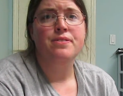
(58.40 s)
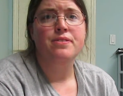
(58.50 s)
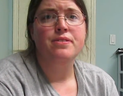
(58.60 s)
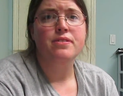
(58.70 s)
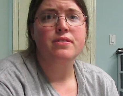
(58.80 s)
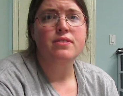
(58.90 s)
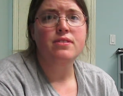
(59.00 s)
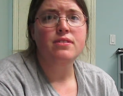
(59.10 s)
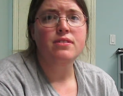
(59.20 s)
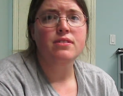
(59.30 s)

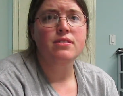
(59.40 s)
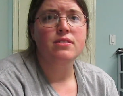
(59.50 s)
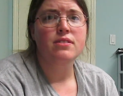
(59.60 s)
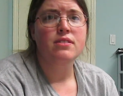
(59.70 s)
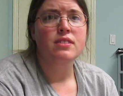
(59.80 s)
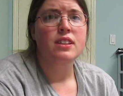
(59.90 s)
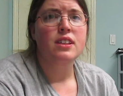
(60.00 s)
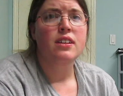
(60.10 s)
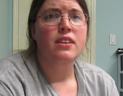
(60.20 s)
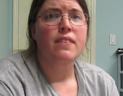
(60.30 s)

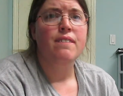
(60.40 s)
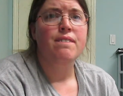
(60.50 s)
No one is speaking in this clip.